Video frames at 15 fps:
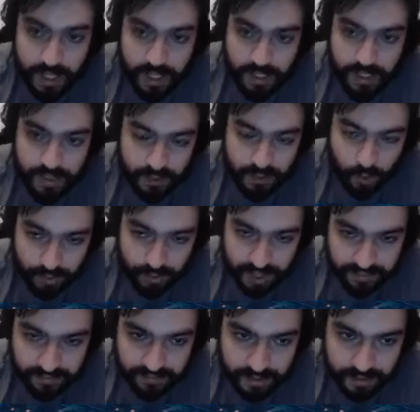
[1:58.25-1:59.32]
So
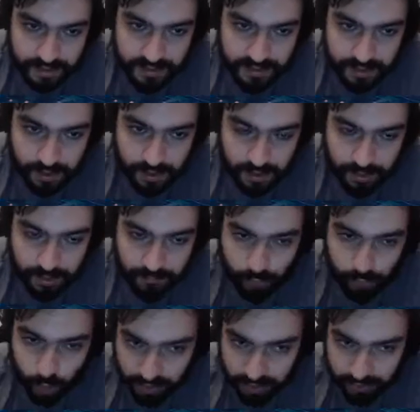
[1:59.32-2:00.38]
that is
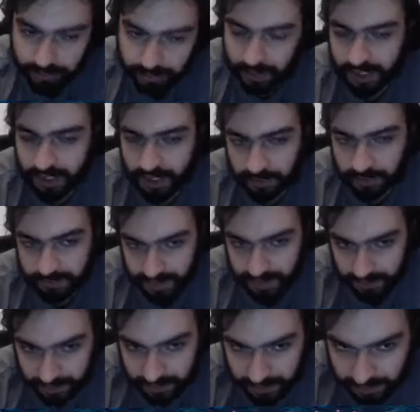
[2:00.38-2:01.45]
one of my aims,
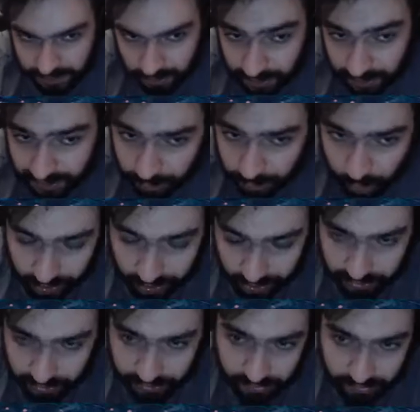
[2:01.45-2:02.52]
at least in this book,
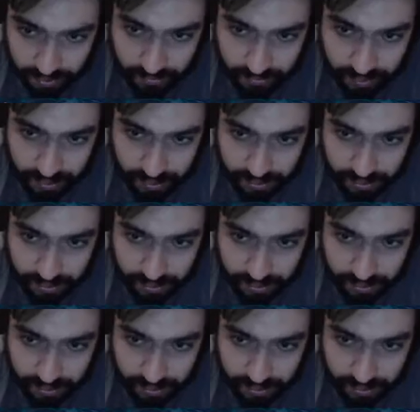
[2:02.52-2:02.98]
and maybe